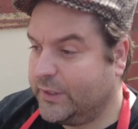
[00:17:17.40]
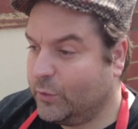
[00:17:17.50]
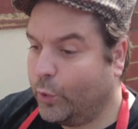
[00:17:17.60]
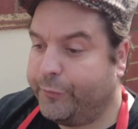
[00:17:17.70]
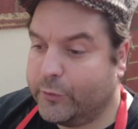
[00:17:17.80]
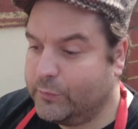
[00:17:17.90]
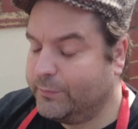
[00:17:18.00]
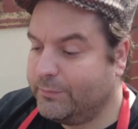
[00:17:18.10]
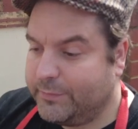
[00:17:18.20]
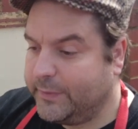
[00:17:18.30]
awful
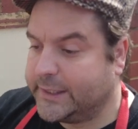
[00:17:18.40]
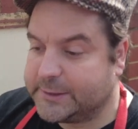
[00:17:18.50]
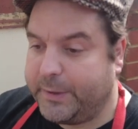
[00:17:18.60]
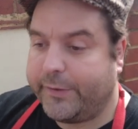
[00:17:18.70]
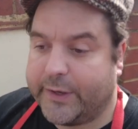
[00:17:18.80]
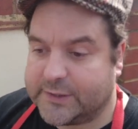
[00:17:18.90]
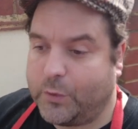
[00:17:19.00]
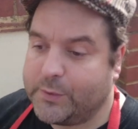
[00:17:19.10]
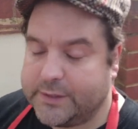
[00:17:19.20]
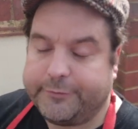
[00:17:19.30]
experience of
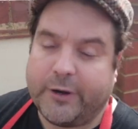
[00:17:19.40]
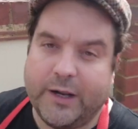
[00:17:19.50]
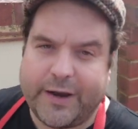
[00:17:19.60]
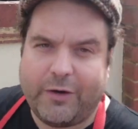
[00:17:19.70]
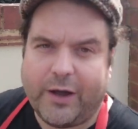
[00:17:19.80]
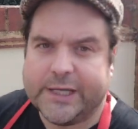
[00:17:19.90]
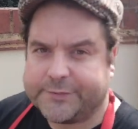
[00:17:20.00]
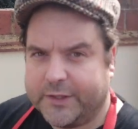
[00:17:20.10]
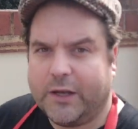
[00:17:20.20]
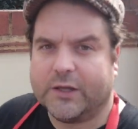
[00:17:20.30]
what was in front of our eyes
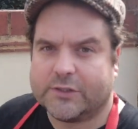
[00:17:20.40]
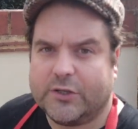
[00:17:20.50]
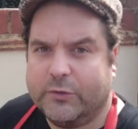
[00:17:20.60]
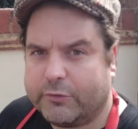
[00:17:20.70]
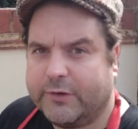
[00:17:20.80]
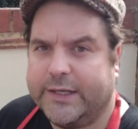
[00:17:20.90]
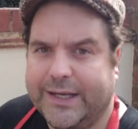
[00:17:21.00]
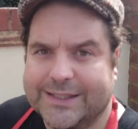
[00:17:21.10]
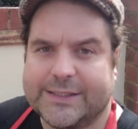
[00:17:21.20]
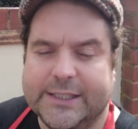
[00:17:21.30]
for the last 2-3
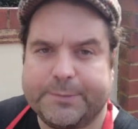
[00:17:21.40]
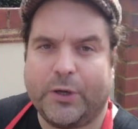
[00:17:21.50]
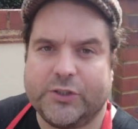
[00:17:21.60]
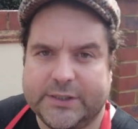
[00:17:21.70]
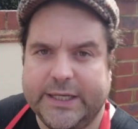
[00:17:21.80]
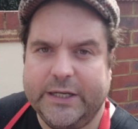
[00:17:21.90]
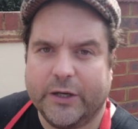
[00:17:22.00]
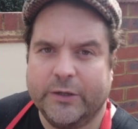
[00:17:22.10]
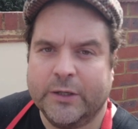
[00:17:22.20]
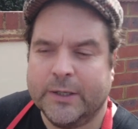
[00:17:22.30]
years since
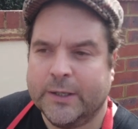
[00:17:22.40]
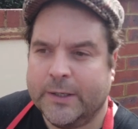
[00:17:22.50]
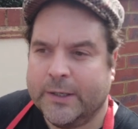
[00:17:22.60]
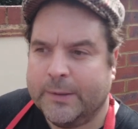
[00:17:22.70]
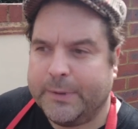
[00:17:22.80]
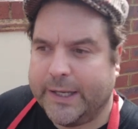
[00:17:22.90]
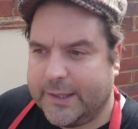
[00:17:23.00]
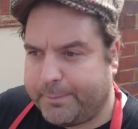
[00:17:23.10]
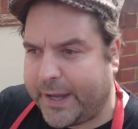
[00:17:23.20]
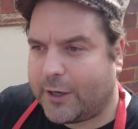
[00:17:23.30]
Pochettino. But in
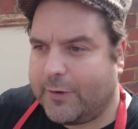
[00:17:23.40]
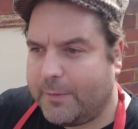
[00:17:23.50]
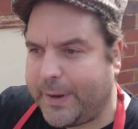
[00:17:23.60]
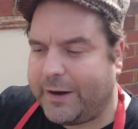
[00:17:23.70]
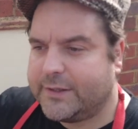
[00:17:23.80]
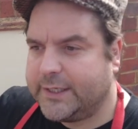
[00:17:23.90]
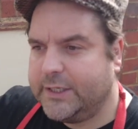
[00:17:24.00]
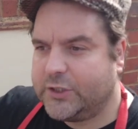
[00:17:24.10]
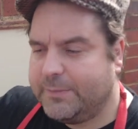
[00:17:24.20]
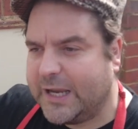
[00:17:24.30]
the background,
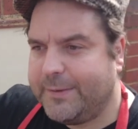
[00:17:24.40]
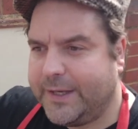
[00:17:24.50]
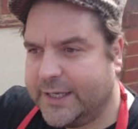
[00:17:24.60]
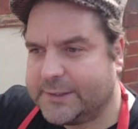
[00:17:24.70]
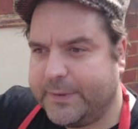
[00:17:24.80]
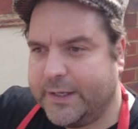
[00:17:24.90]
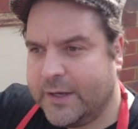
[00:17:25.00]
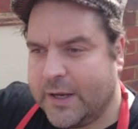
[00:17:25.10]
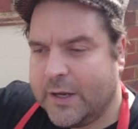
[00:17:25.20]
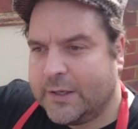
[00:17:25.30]
Paratici maybe has been
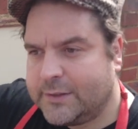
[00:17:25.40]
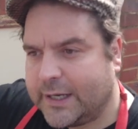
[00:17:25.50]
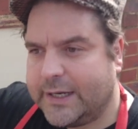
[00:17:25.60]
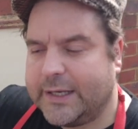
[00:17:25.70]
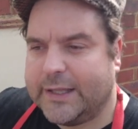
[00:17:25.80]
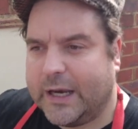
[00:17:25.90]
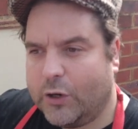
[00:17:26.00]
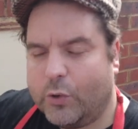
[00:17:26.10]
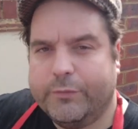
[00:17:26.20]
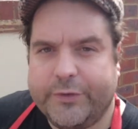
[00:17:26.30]
taking that
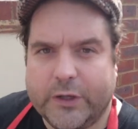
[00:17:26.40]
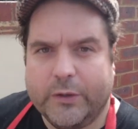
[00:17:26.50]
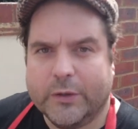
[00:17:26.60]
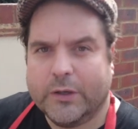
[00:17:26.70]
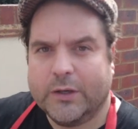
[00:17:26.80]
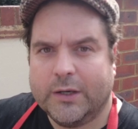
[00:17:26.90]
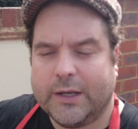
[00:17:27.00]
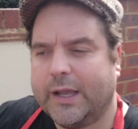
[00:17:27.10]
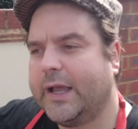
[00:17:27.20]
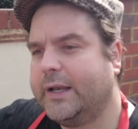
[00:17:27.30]
long view
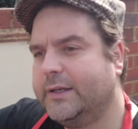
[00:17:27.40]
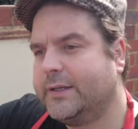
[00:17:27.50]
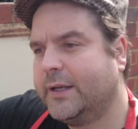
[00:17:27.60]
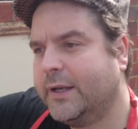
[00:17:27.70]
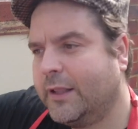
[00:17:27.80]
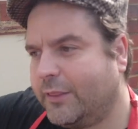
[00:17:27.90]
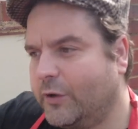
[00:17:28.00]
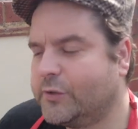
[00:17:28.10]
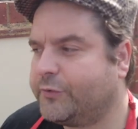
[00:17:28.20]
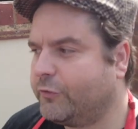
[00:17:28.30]
and
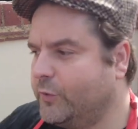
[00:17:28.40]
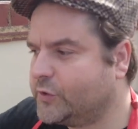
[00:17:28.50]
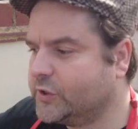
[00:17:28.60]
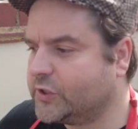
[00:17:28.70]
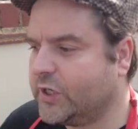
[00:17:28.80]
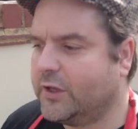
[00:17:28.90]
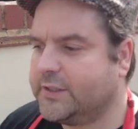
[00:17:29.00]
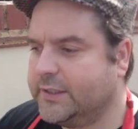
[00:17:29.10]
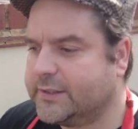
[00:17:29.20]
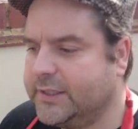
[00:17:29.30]
those fruits are
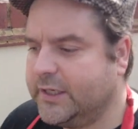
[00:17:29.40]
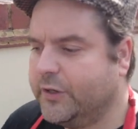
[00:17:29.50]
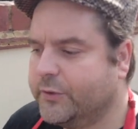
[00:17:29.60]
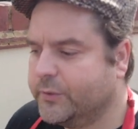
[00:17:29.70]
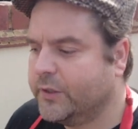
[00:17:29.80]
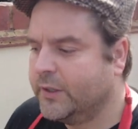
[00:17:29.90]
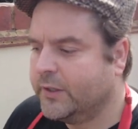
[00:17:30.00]
starting to yield.